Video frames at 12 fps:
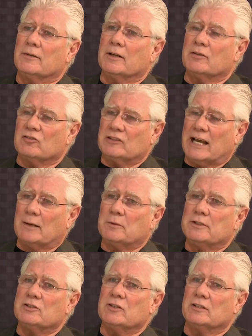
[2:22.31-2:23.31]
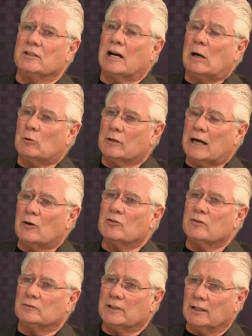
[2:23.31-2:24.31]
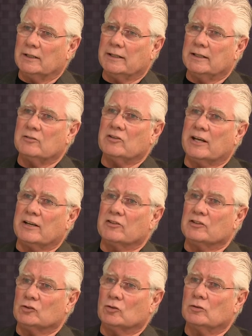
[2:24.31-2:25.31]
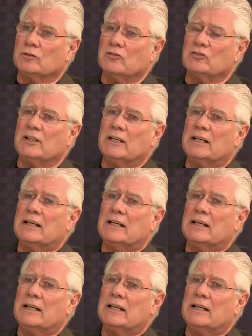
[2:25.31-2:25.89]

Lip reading: established that our House of Delegates has endorsed.